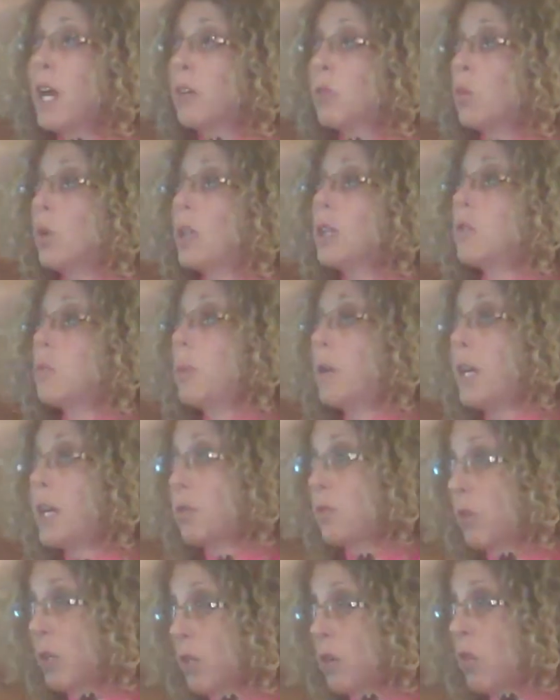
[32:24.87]
as well as
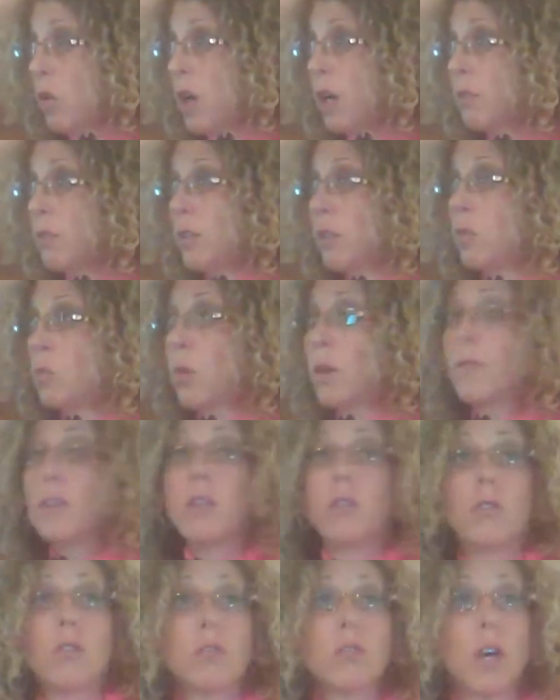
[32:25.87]
pedestrian crossings wherever
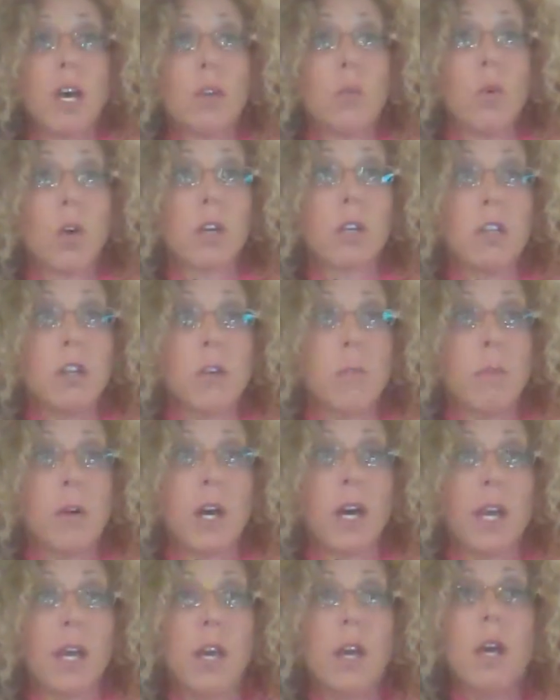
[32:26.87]
there's a sidewalk
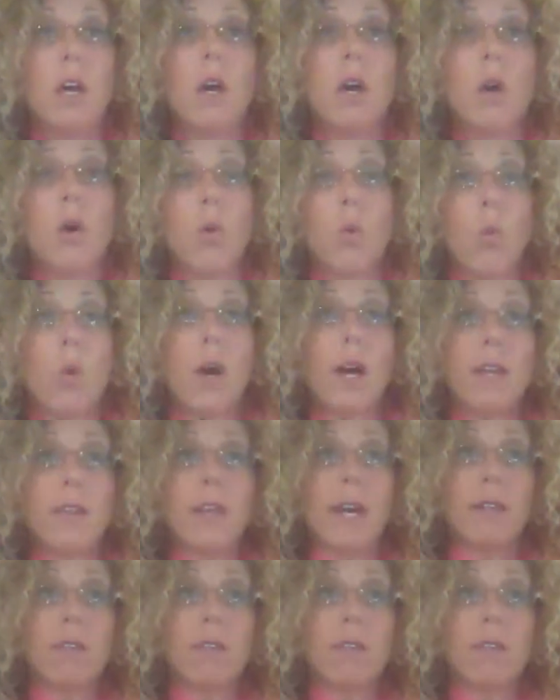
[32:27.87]
nearby. Why